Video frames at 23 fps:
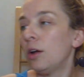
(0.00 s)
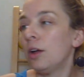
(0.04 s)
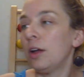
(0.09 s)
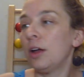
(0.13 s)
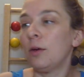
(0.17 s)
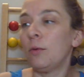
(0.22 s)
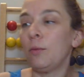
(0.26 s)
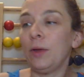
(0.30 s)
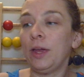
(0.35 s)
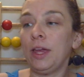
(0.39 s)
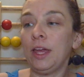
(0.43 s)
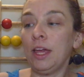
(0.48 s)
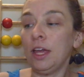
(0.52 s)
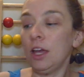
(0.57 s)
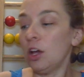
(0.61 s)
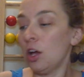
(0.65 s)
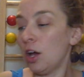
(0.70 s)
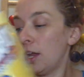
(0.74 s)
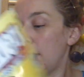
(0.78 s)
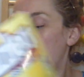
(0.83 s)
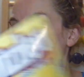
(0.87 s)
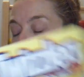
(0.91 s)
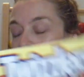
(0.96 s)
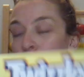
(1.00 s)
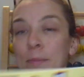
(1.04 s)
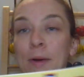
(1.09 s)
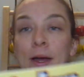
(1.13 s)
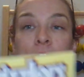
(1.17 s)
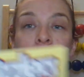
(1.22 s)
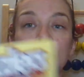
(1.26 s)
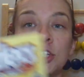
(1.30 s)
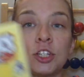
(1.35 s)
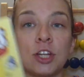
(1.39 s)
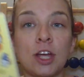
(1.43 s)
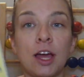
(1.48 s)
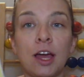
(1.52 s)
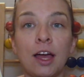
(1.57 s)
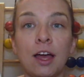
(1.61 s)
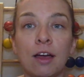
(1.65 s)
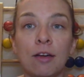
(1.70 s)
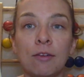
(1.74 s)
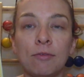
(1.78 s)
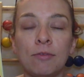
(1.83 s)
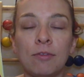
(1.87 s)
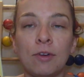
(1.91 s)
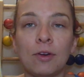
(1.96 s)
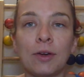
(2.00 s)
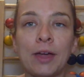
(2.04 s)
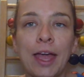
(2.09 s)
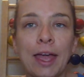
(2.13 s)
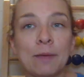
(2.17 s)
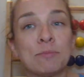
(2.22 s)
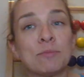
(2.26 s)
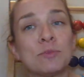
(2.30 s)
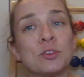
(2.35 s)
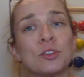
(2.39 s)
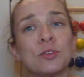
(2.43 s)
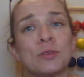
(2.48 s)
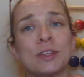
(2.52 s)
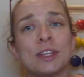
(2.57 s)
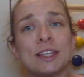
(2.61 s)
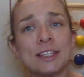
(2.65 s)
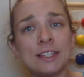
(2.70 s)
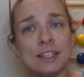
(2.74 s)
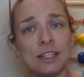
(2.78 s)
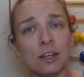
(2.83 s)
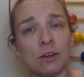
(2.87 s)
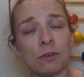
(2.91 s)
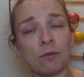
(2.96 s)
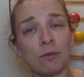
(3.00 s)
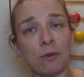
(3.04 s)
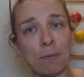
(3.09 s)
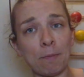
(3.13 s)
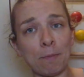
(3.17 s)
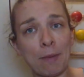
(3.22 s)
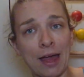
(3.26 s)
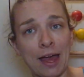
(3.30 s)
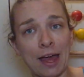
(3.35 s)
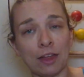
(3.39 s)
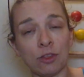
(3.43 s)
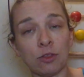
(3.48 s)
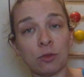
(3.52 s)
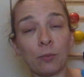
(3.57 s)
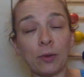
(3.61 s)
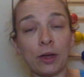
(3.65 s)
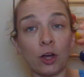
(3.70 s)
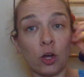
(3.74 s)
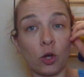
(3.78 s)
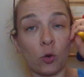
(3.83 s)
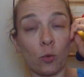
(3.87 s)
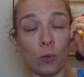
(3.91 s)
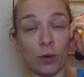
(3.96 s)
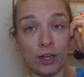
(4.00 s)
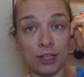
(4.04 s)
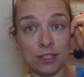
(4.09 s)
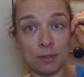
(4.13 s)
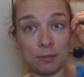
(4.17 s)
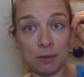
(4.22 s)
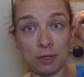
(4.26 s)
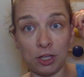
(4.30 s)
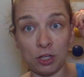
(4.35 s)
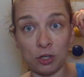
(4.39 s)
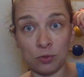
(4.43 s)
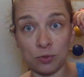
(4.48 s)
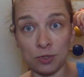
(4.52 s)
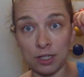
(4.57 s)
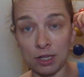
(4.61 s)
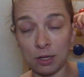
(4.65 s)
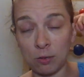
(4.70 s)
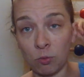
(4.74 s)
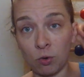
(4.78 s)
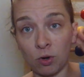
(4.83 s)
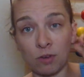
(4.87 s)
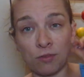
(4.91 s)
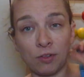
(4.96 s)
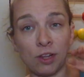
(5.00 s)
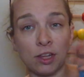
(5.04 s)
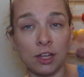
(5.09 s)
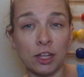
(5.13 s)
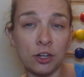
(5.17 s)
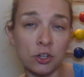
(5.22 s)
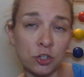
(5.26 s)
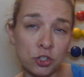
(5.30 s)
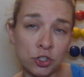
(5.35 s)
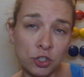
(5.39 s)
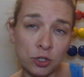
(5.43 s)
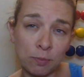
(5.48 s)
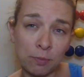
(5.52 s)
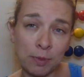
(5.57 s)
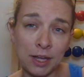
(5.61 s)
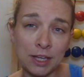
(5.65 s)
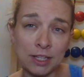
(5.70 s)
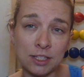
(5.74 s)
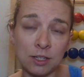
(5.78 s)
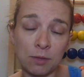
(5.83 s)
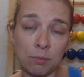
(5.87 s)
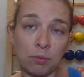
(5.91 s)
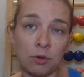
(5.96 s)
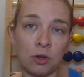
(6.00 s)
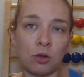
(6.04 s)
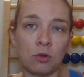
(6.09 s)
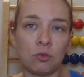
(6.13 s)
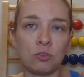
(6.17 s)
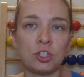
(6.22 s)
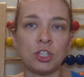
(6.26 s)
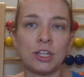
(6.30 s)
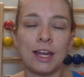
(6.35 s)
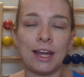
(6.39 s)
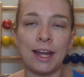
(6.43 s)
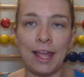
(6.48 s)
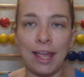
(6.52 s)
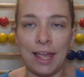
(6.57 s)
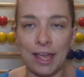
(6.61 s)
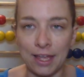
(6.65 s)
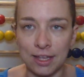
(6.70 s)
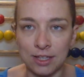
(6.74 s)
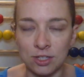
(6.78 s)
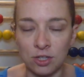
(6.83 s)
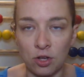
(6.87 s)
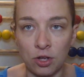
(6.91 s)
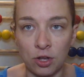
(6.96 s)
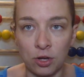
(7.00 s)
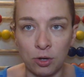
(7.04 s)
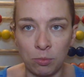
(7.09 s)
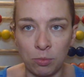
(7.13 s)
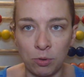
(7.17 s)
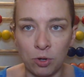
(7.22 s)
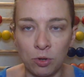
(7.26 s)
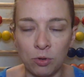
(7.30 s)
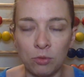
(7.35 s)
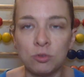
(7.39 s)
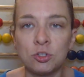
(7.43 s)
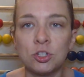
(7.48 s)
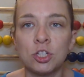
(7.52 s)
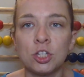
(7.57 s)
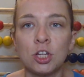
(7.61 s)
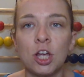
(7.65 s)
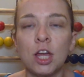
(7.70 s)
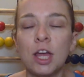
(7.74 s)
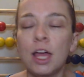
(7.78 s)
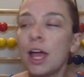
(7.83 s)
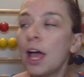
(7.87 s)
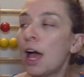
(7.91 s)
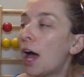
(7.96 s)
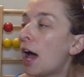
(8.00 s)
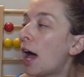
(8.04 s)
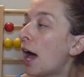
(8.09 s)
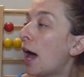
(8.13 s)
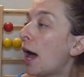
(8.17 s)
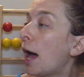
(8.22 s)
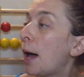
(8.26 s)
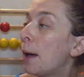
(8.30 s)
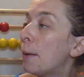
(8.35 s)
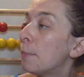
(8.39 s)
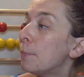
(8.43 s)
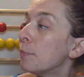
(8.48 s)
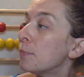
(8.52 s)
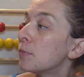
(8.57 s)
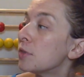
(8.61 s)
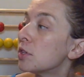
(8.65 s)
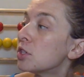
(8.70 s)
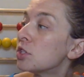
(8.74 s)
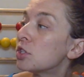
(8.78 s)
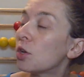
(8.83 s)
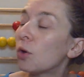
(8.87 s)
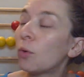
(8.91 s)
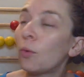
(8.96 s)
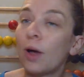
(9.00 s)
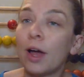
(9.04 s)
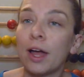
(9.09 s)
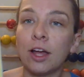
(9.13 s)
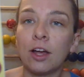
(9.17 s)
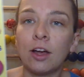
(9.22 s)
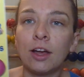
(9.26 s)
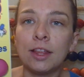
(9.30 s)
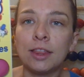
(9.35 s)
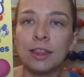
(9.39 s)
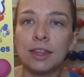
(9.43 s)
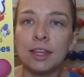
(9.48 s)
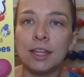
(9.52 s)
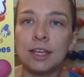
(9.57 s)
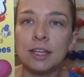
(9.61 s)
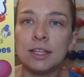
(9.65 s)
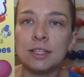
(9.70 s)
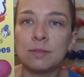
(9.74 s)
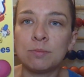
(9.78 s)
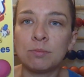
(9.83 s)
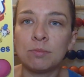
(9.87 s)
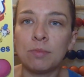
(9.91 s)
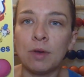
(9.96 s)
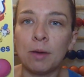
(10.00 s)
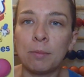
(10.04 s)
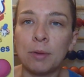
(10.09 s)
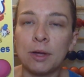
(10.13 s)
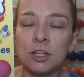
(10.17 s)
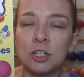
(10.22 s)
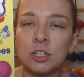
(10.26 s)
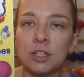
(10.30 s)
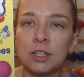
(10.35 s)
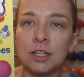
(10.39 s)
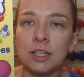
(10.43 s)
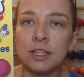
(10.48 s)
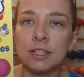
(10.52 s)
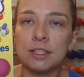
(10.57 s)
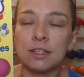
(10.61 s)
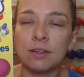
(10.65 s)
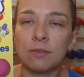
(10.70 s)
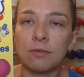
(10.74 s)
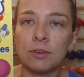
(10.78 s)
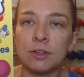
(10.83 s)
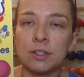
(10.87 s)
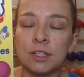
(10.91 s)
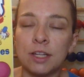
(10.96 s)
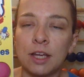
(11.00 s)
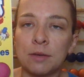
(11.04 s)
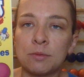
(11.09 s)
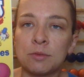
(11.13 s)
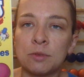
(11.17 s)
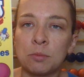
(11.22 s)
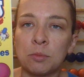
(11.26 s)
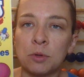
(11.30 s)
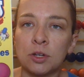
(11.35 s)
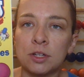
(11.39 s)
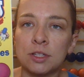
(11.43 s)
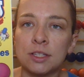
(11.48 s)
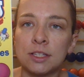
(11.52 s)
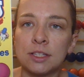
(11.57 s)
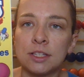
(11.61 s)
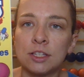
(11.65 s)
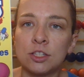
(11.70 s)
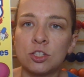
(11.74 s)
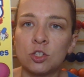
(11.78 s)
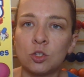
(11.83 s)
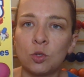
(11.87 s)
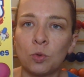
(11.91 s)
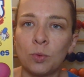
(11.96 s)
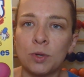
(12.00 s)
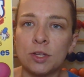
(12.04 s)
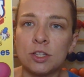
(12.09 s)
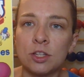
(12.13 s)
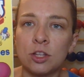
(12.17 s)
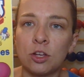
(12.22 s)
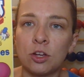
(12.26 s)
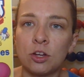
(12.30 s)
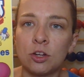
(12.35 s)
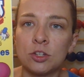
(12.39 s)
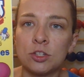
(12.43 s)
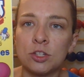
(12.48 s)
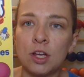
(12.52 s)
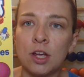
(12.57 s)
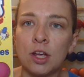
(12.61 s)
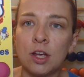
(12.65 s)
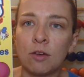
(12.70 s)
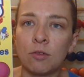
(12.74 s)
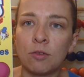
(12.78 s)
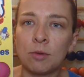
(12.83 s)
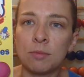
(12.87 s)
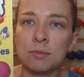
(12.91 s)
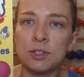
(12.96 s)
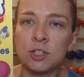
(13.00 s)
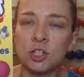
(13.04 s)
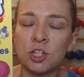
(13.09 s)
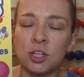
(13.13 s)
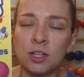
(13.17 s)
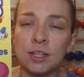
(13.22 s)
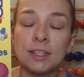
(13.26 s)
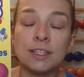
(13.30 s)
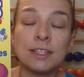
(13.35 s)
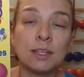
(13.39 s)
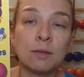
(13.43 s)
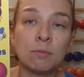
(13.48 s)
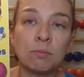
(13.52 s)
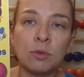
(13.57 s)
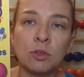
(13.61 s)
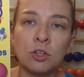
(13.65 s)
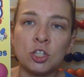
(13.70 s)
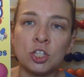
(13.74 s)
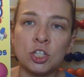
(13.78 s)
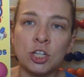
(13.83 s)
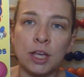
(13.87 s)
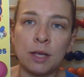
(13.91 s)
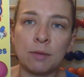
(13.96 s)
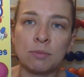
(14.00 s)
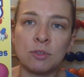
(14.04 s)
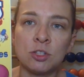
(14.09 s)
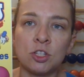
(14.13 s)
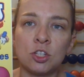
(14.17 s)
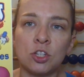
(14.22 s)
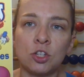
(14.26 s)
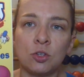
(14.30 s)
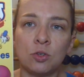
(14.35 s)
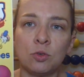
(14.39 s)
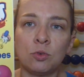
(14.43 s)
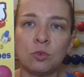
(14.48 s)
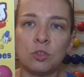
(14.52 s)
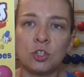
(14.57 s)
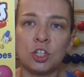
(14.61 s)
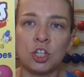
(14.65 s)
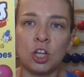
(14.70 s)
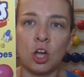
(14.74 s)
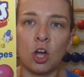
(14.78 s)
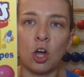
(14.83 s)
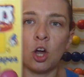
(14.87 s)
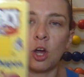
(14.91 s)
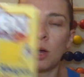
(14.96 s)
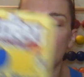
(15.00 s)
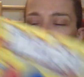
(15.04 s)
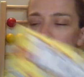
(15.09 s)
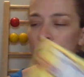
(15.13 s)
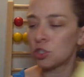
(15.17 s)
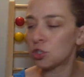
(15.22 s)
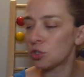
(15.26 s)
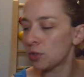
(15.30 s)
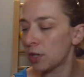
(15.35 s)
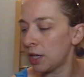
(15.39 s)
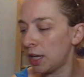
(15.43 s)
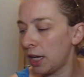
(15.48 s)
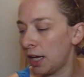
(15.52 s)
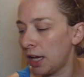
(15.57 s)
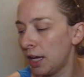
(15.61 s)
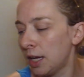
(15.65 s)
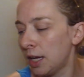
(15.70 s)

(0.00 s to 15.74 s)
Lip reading: We got a bunch of, so this year for math, we are going to be using more of a literature-based approach and hands-on approach. So I got a bunch of these different types of books. This is Twizzlers, From Simple Shapes to Geometry.